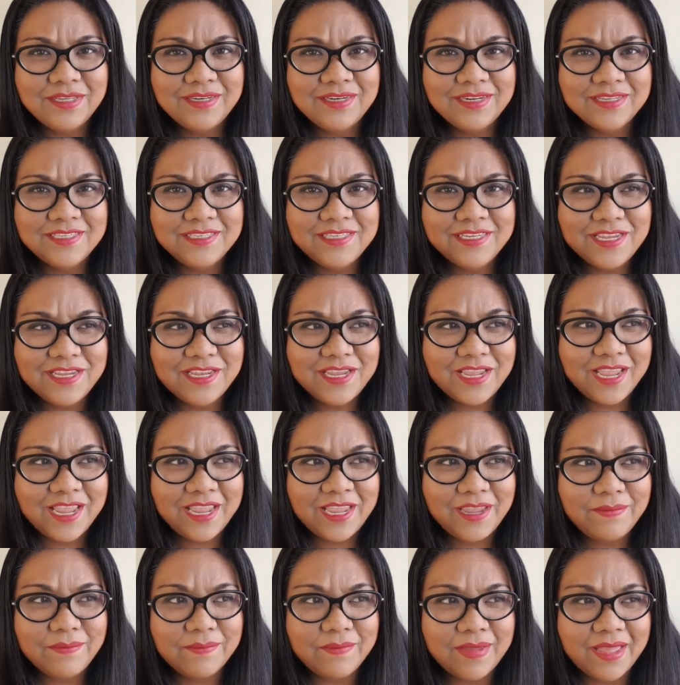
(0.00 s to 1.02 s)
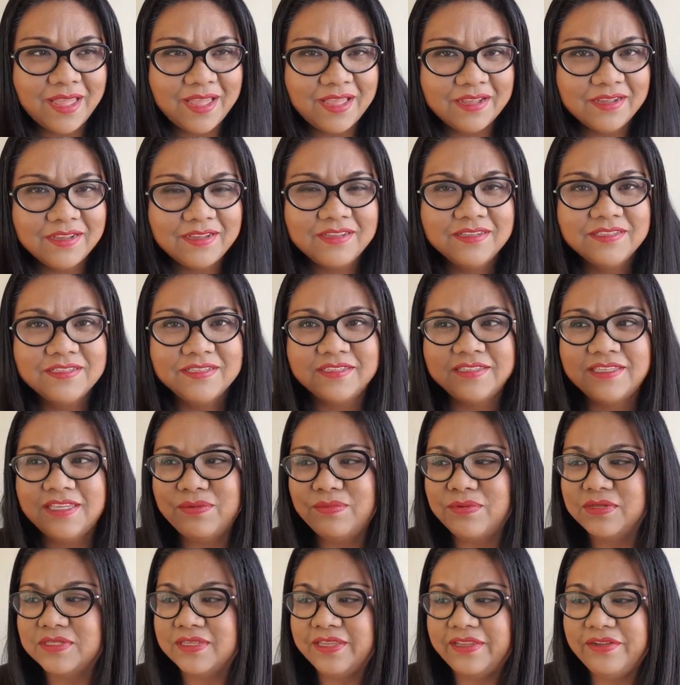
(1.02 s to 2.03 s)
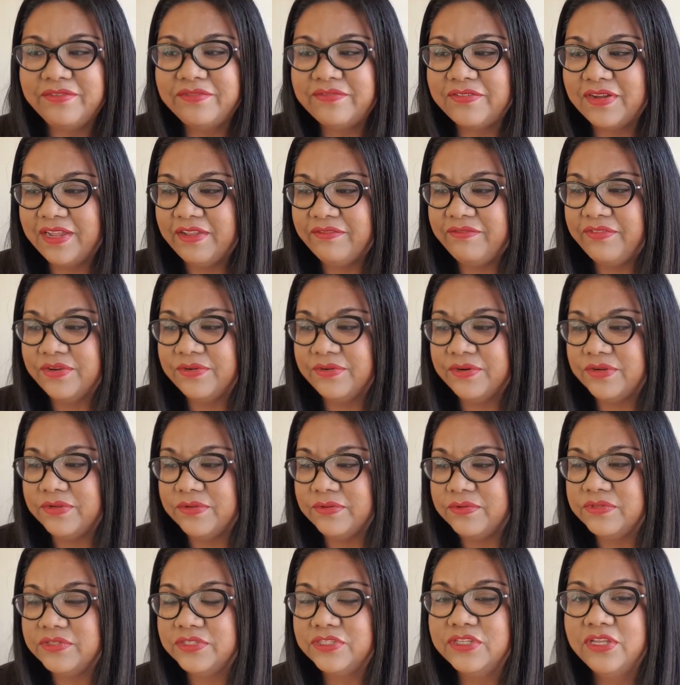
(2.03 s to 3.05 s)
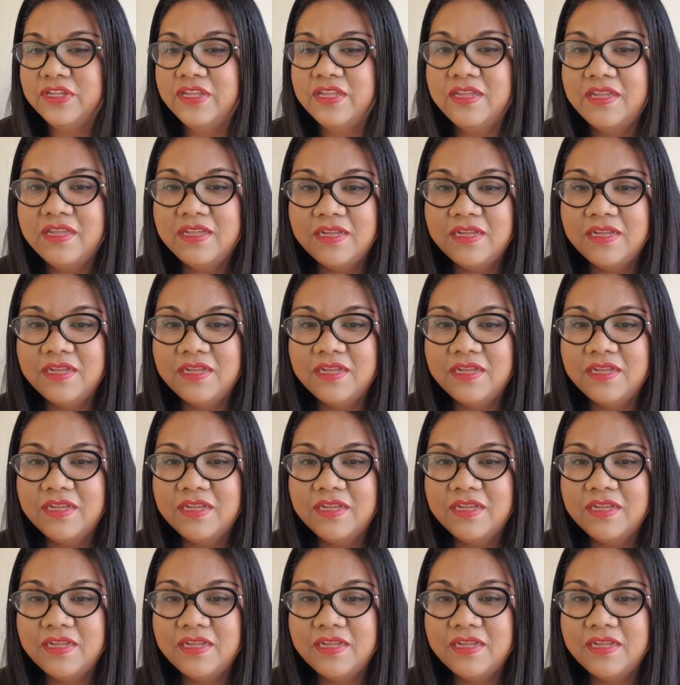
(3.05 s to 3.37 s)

in a TK Maxx. It was like five euros.